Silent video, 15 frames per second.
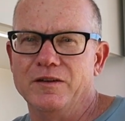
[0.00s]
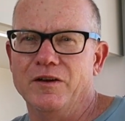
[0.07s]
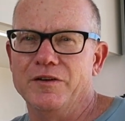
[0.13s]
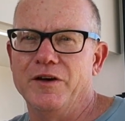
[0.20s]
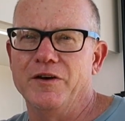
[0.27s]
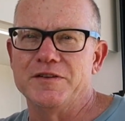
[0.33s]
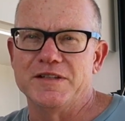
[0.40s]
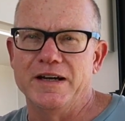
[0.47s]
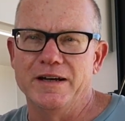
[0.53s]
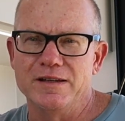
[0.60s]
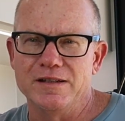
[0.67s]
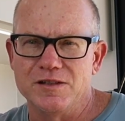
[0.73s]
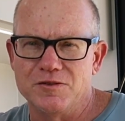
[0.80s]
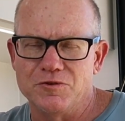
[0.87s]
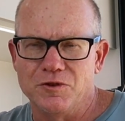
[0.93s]
on the hot
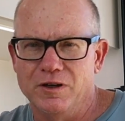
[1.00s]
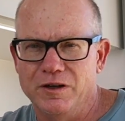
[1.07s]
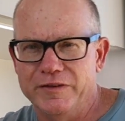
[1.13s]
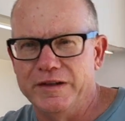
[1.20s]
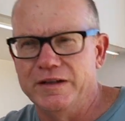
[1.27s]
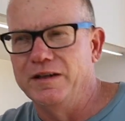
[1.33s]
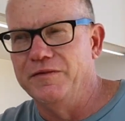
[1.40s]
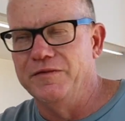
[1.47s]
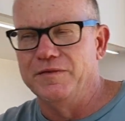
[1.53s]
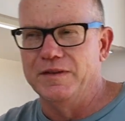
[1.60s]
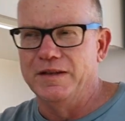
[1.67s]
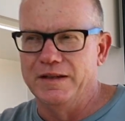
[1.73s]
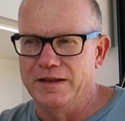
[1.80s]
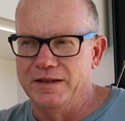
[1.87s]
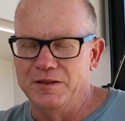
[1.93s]
days driving. You
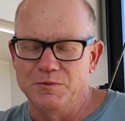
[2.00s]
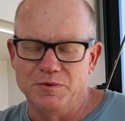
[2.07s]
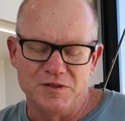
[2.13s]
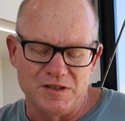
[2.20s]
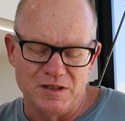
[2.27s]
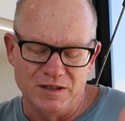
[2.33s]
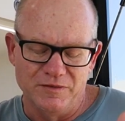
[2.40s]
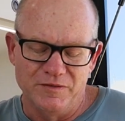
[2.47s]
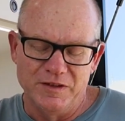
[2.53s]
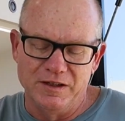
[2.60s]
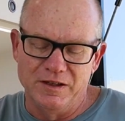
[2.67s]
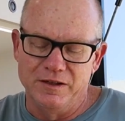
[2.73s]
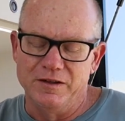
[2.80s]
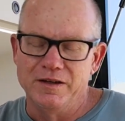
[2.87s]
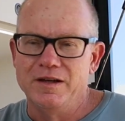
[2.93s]
would have seen the
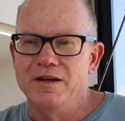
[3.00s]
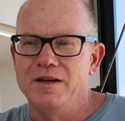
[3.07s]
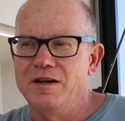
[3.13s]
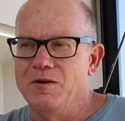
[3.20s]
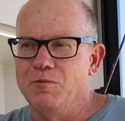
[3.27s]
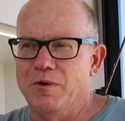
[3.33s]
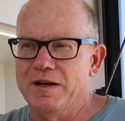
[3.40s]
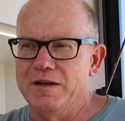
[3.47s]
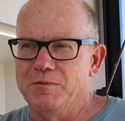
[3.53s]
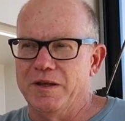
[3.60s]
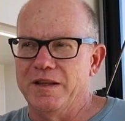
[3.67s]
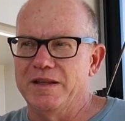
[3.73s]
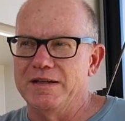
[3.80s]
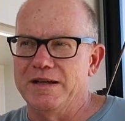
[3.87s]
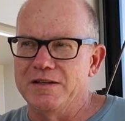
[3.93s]
video. One
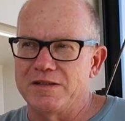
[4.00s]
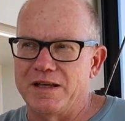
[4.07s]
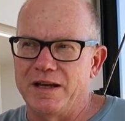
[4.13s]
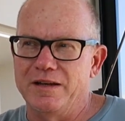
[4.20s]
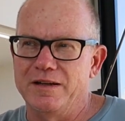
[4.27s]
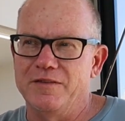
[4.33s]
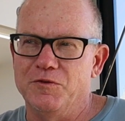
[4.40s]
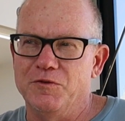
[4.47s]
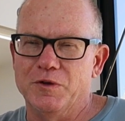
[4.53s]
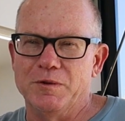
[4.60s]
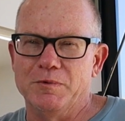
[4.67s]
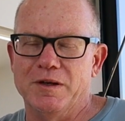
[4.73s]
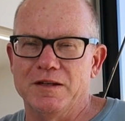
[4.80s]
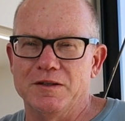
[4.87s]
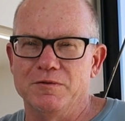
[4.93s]
of the days I had
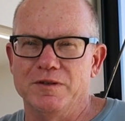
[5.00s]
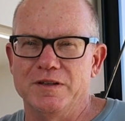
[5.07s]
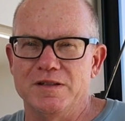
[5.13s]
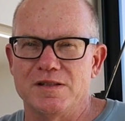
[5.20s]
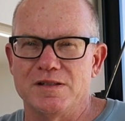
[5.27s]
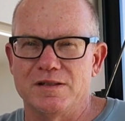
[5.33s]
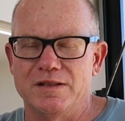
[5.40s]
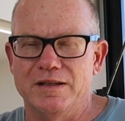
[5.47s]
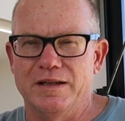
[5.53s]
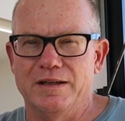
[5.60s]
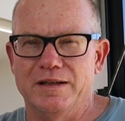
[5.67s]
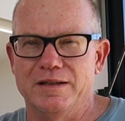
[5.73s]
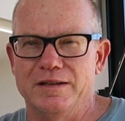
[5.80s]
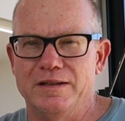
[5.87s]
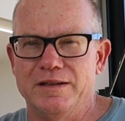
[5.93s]
41 degrees
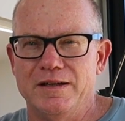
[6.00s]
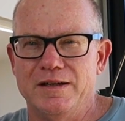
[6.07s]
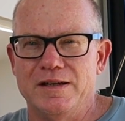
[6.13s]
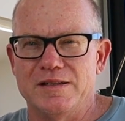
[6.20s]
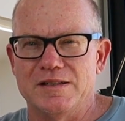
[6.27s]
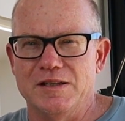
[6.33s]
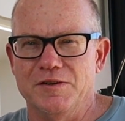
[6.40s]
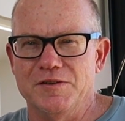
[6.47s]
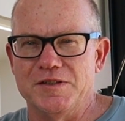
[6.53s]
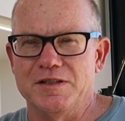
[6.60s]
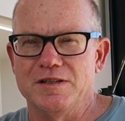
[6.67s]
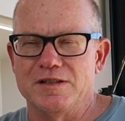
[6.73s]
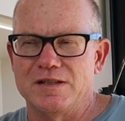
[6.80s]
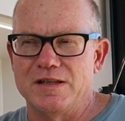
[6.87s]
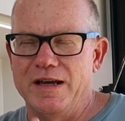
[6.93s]

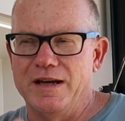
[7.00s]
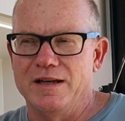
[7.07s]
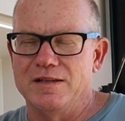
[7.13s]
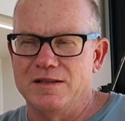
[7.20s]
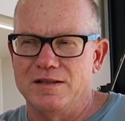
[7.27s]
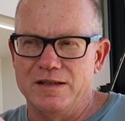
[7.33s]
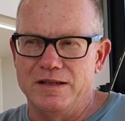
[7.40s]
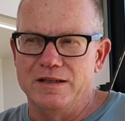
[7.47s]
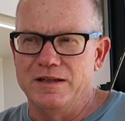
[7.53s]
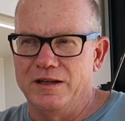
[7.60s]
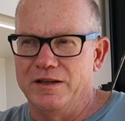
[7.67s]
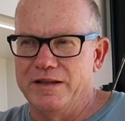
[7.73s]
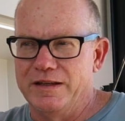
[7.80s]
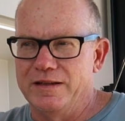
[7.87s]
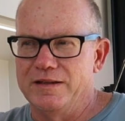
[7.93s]
Celsius out,
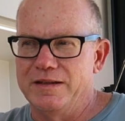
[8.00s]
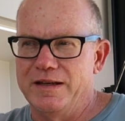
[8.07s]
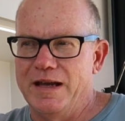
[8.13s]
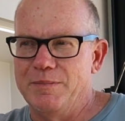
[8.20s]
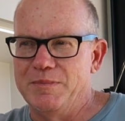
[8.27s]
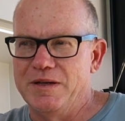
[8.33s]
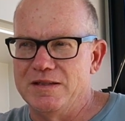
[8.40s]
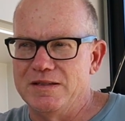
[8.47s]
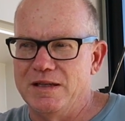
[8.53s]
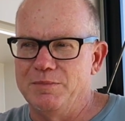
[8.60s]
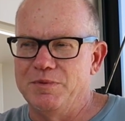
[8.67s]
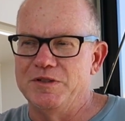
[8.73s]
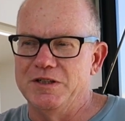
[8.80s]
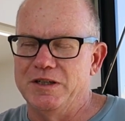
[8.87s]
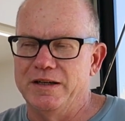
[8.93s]
the ambient
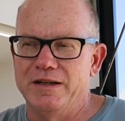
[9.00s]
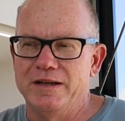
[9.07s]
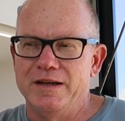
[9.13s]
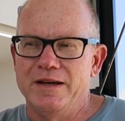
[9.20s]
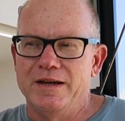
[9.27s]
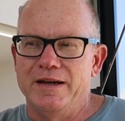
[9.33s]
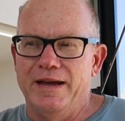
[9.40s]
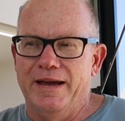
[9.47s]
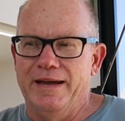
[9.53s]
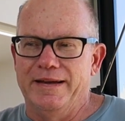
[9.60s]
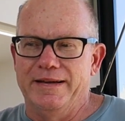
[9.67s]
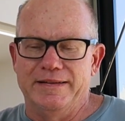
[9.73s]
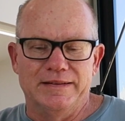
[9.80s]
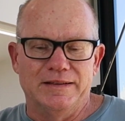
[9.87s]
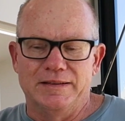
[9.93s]
temperature,
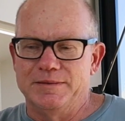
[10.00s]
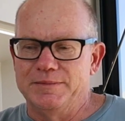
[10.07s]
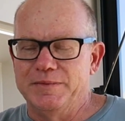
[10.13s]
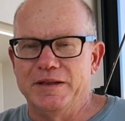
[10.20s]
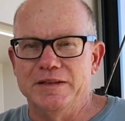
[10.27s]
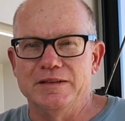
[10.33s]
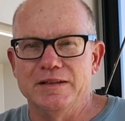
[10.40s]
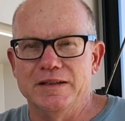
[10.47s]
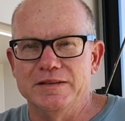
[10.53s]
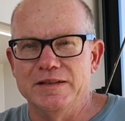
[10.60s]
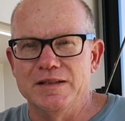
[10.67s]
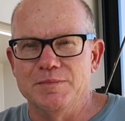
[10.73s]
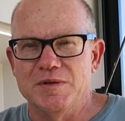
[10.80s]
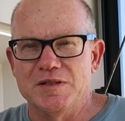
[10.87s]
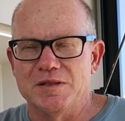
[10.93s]
and it
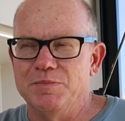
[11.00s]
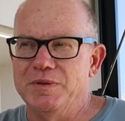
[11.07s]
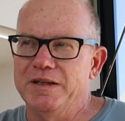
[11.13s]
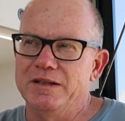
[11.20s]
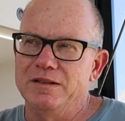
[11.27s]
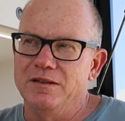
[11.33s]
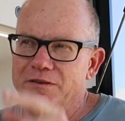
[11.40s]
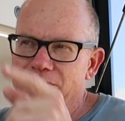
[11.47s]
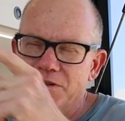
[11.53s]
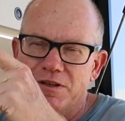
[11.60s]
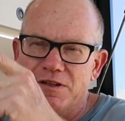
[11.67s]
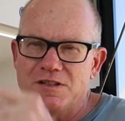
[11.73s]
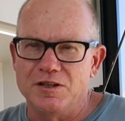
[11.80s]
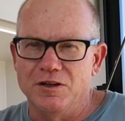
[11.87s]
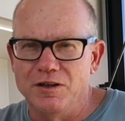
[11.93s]
didn't miss a beat. I've
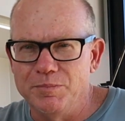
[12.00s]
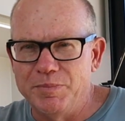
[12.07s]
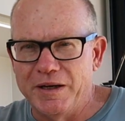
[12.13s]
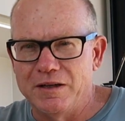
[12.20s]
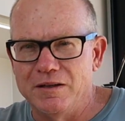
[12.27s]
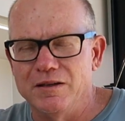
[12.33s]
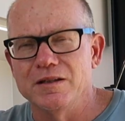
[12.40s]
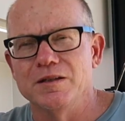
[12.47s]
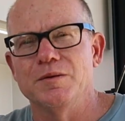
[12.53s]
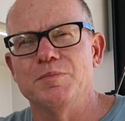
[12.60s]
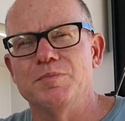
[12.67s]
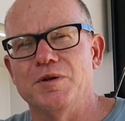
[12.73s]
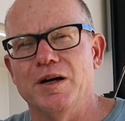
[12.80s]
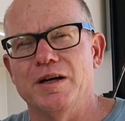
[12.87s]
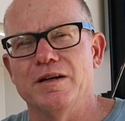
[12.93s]
got a solar panel on the
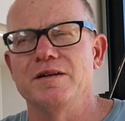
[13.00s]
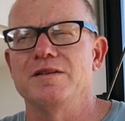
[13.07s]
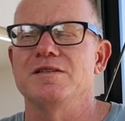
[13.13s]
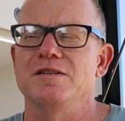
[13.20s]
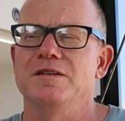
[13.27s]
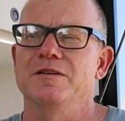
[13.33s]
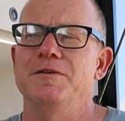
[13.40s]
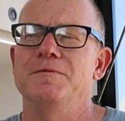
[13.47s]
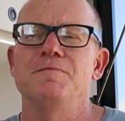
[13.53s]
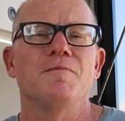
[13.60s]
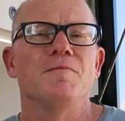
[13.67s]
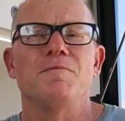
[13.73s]
Prado, so